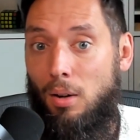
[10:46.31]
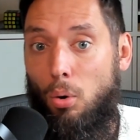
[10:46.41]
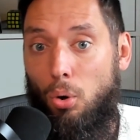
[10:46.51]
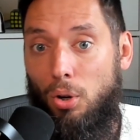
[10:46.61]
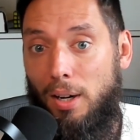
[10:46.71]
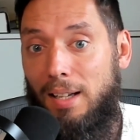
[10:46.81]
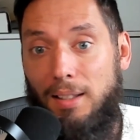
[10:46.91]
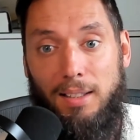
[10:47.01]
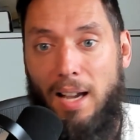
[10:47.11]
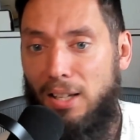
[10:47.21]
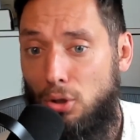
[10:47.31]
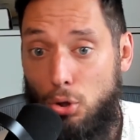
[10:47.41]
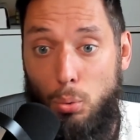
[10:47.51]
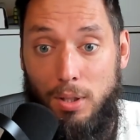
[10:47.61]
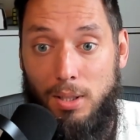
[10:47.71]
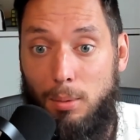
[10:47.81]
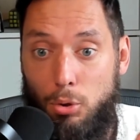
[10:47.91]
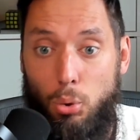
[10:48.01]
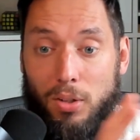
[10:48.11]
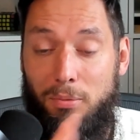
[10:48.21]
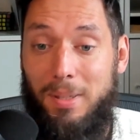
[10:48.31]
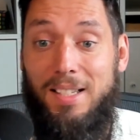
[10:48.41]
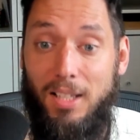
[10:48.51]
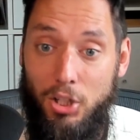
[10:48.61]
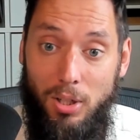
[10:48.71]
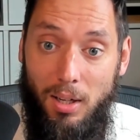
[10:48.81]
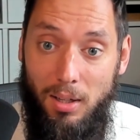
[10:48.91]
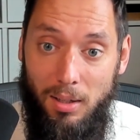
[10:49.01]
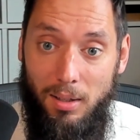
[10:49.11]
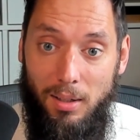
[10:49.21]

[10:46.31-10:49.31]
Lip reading: or anything that has to do with some sort of positioning,